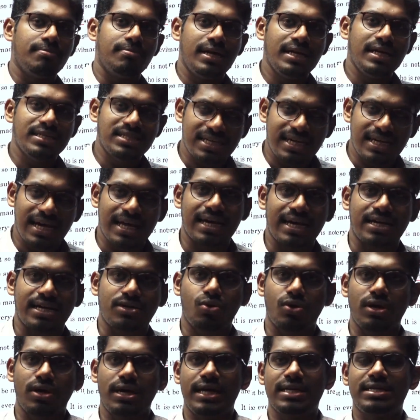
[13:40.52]
it's correct,
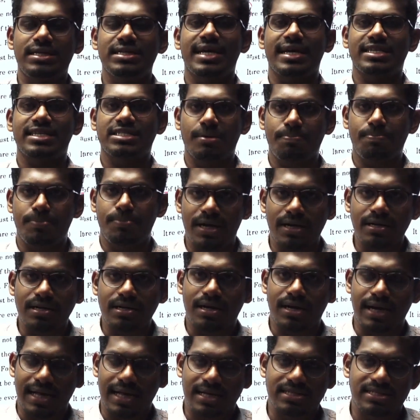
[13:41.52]
or it is accepted
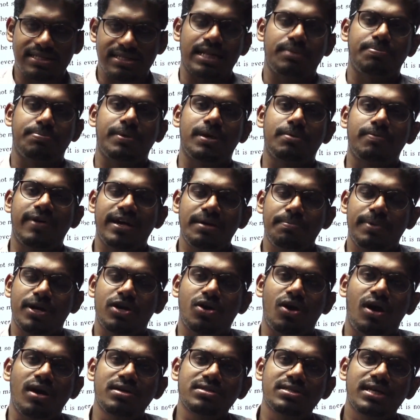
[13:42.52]
correct statement. Why?
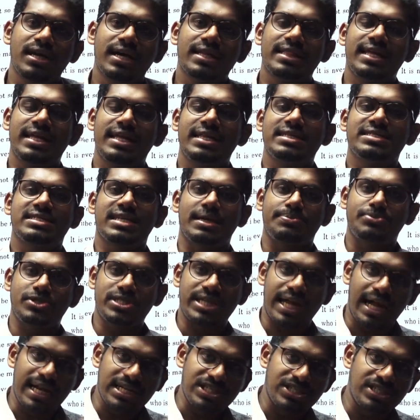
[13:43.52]
Because there is
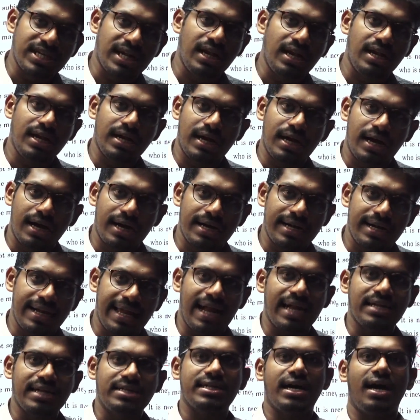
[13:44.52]
substantial
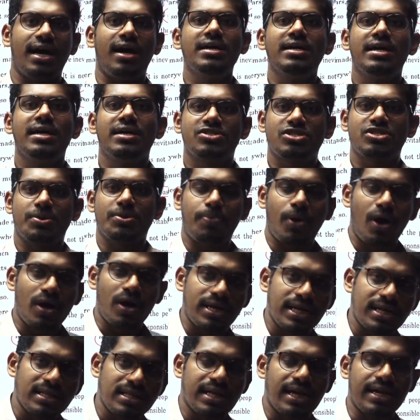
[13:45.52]
data
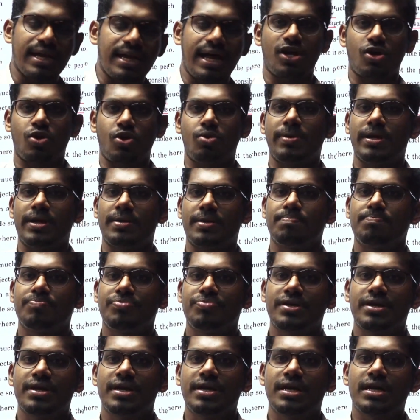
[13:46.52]
supporting that argument.
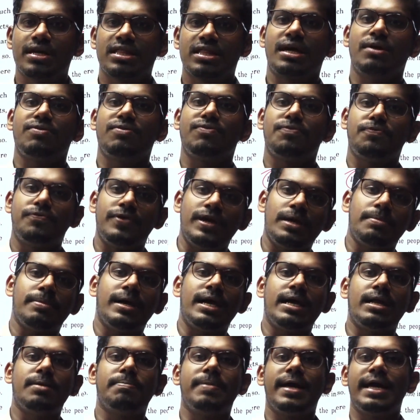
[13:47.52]
The
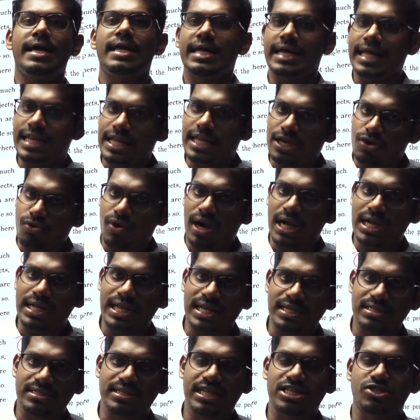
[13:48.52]
female-male
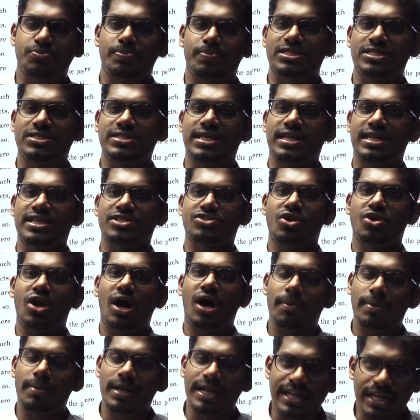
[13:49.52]
inequality is this much, there is
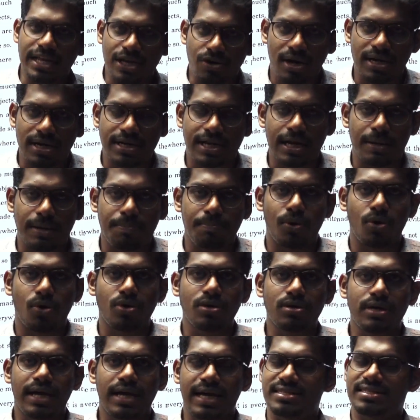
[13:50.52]
global inequality
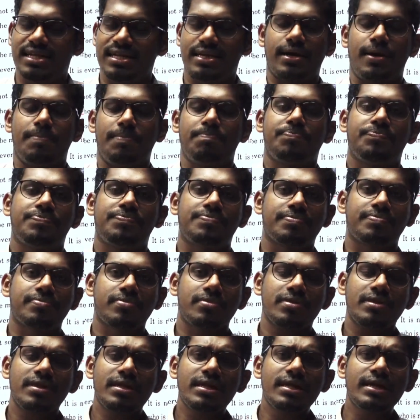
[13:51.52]
report, etc.
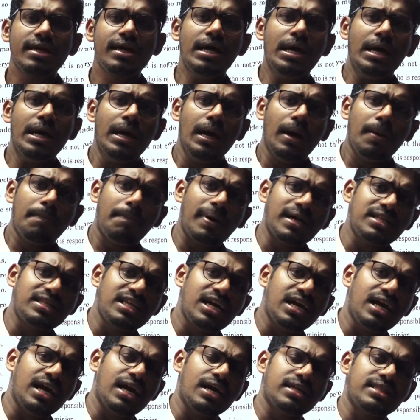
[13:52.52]
But
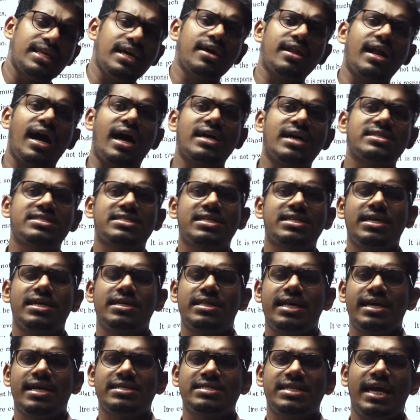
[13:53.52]
they
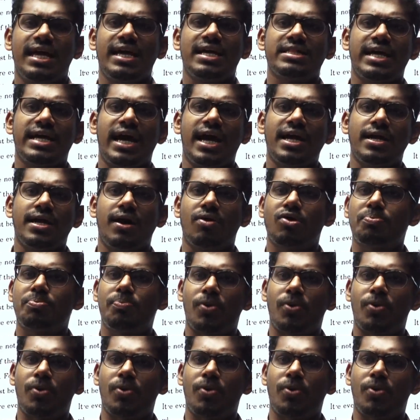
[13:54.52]
are saying that our